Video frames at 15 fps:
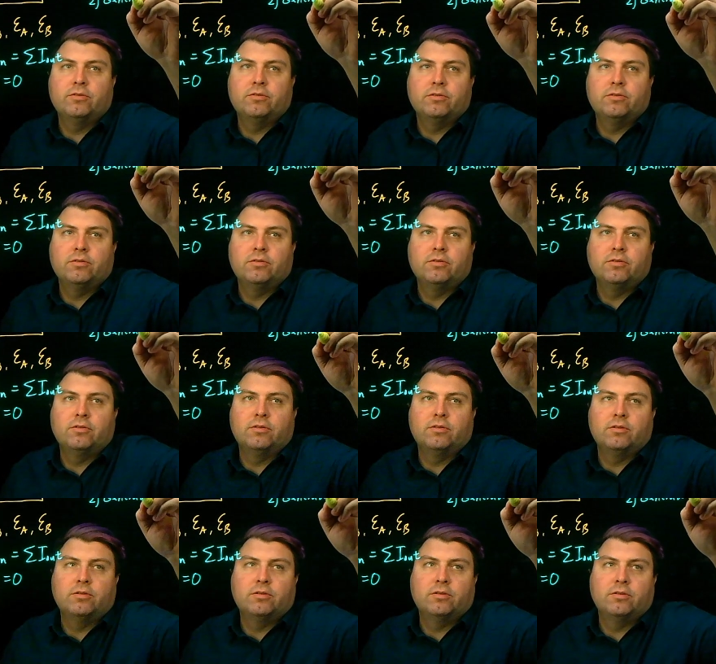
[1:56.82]

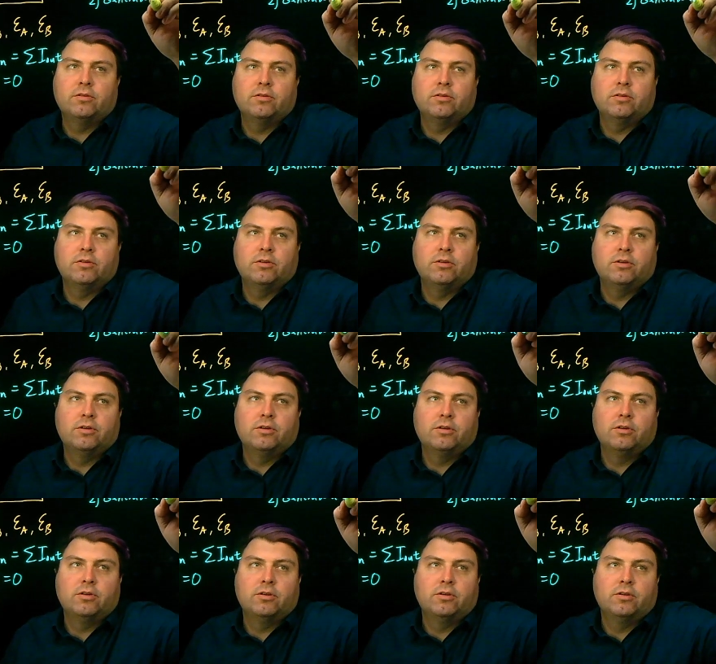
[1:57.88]

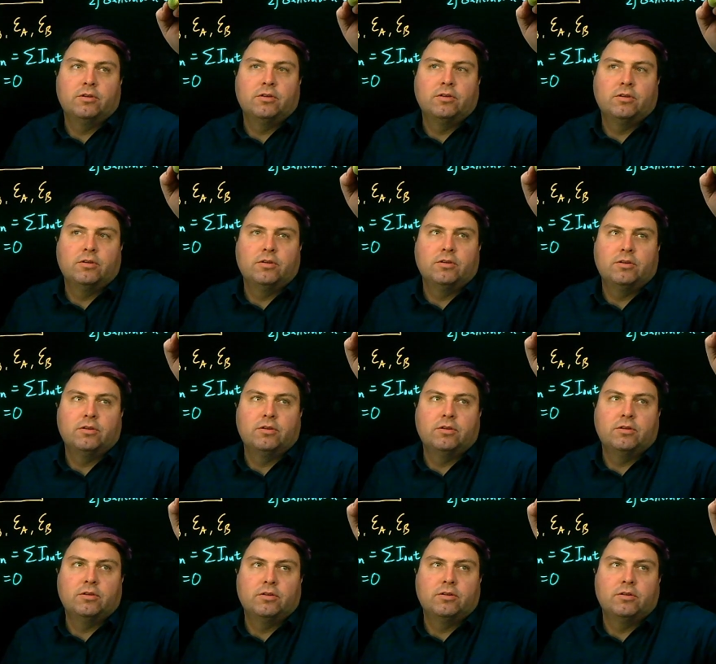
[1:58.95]

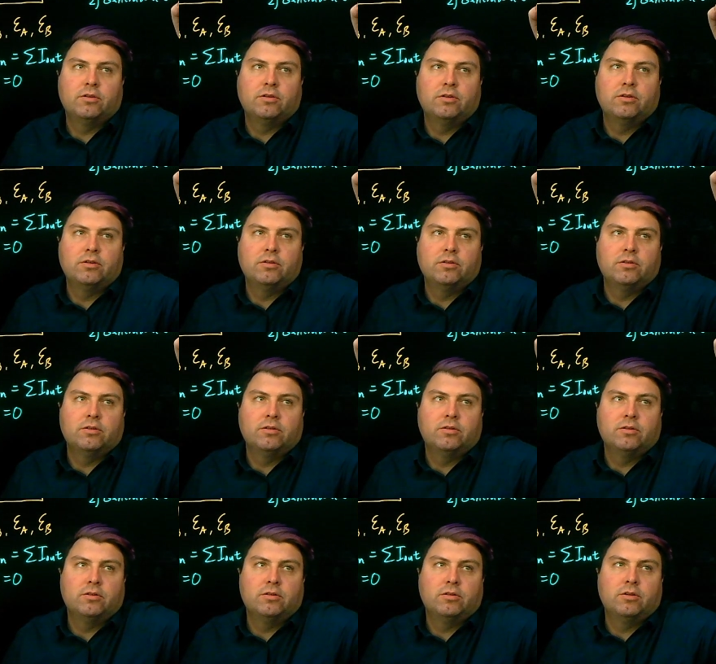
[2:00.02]

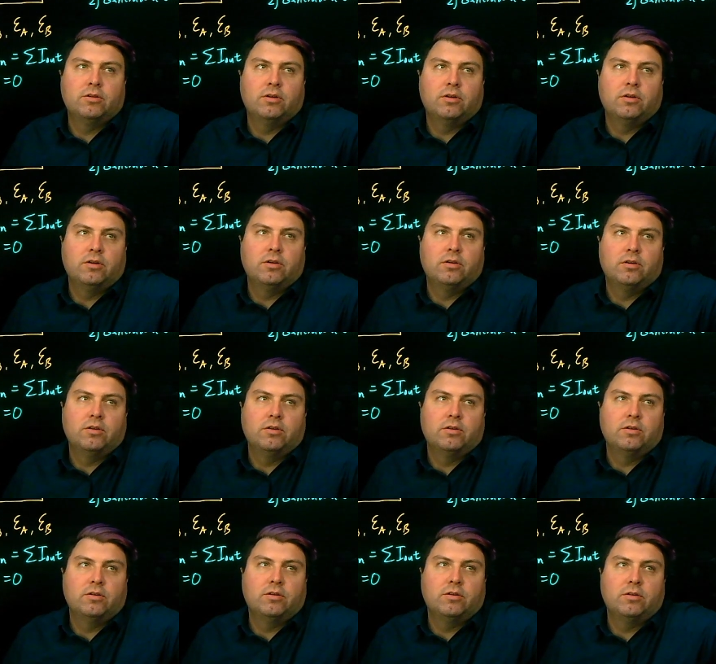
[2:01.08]

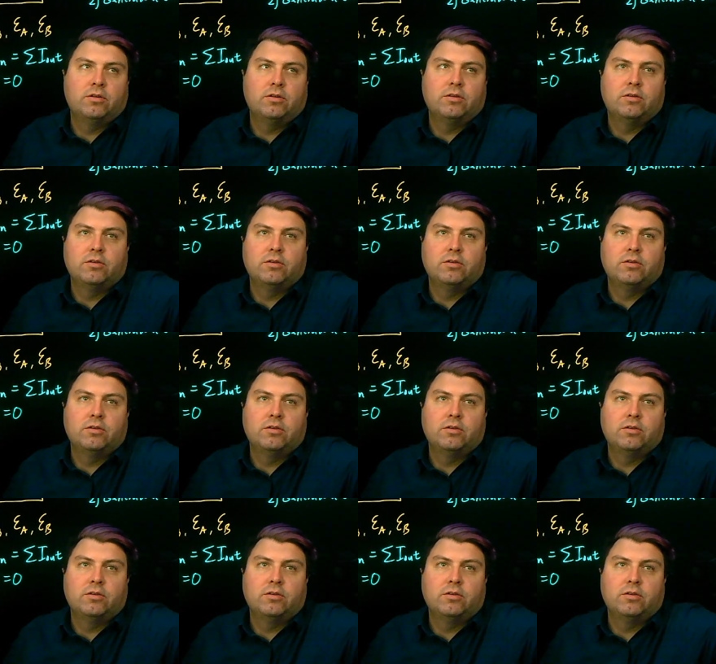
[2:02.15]
(no one is talking)